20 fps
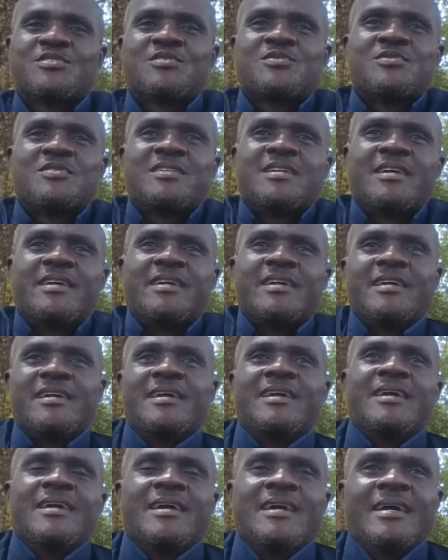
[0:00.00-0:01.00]
Today
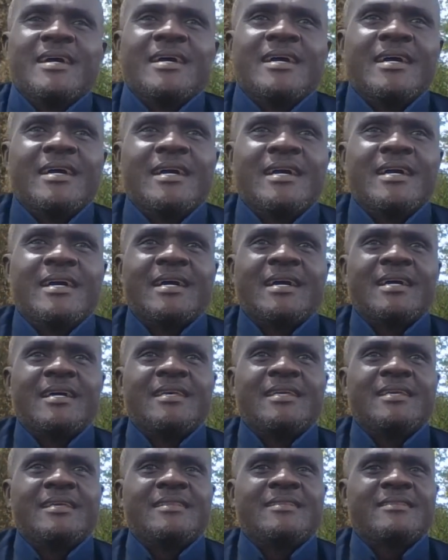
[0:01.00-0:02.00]

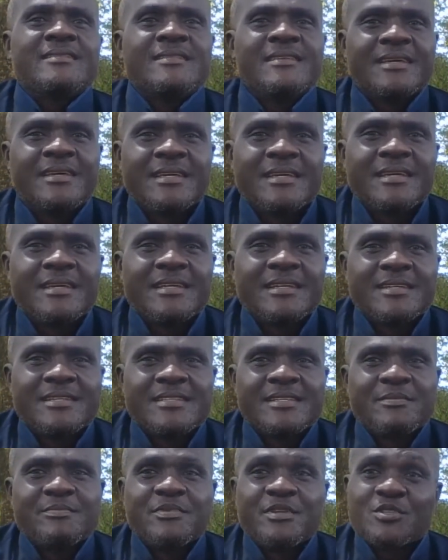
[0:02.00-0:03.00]
I think it is
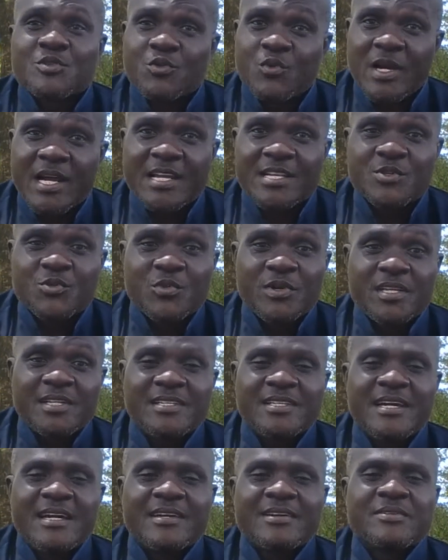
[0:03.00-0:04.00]
a bit wise we
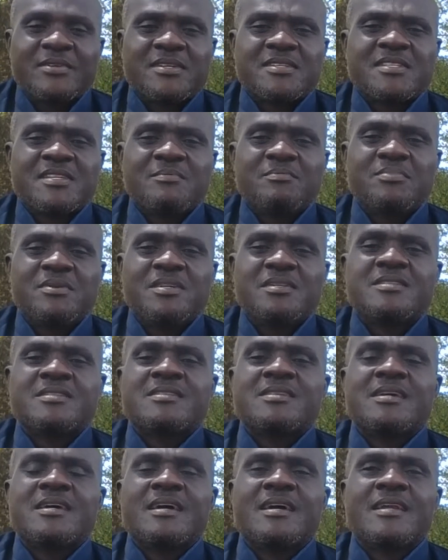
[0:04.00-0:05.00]
digress a bit
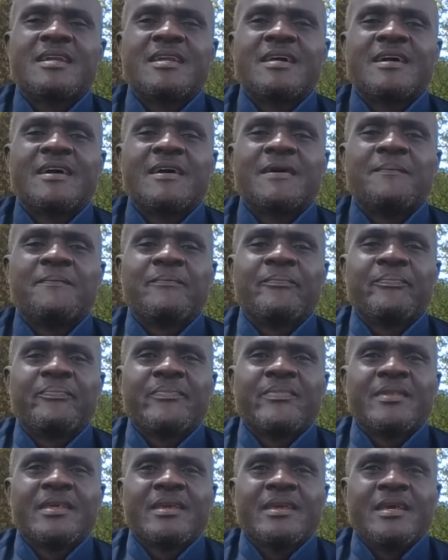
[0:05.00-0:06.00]
and
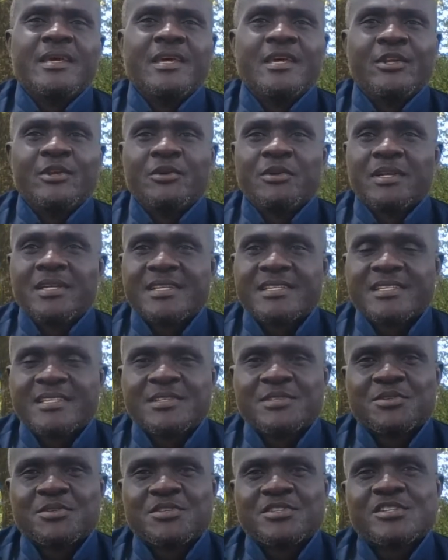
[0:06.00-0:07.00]
listen
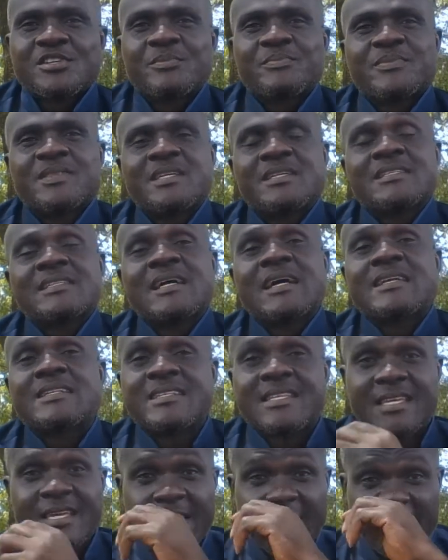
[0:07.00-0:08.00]
to something that
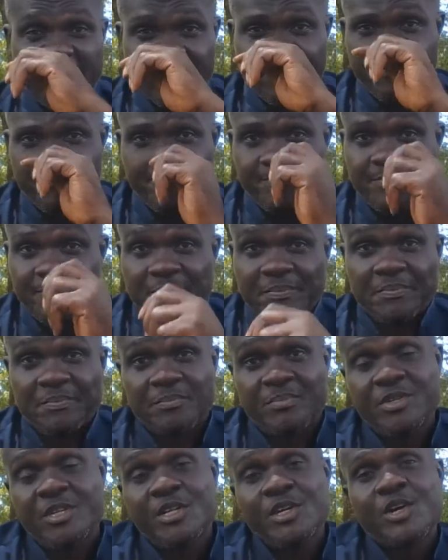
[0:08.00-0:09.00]
can
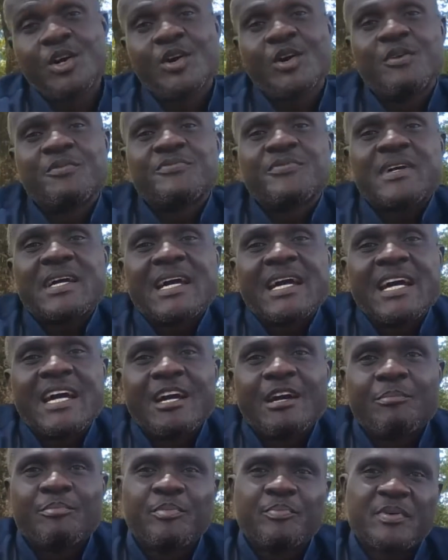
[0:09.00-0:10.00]
be of
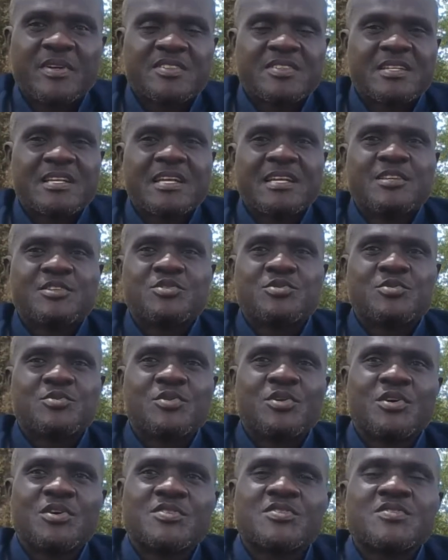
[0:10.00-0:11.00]
help personally
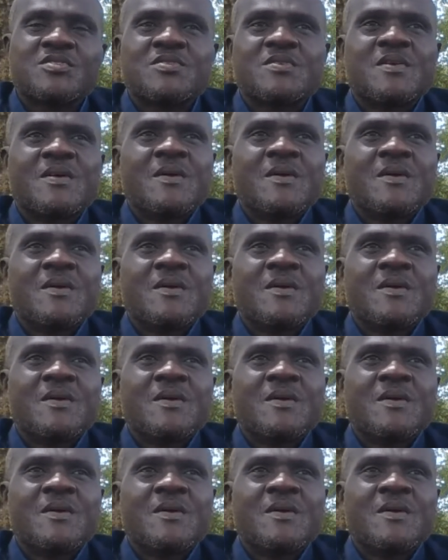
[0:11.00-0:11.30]
to us.